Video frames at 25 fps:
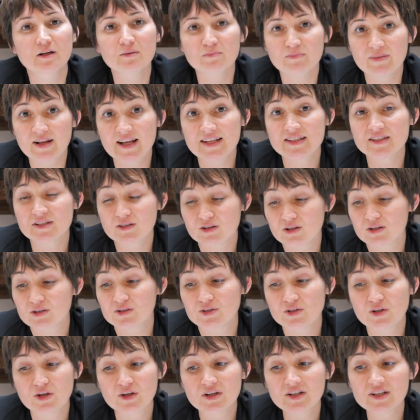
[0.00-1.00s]
Plastic
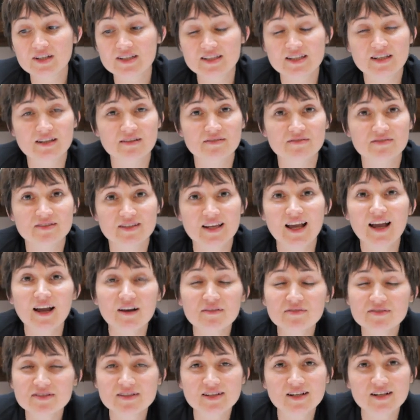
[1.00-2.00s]
alternatives
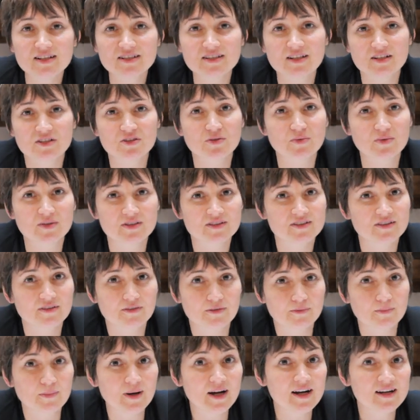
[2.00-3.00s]
have started to enter
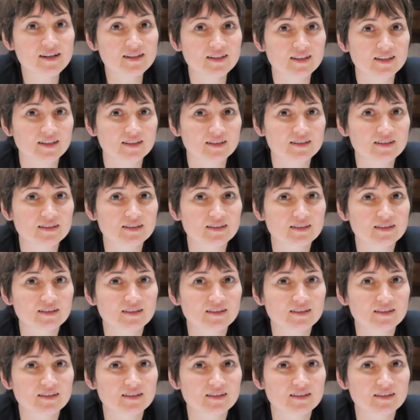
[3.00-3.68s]
the market,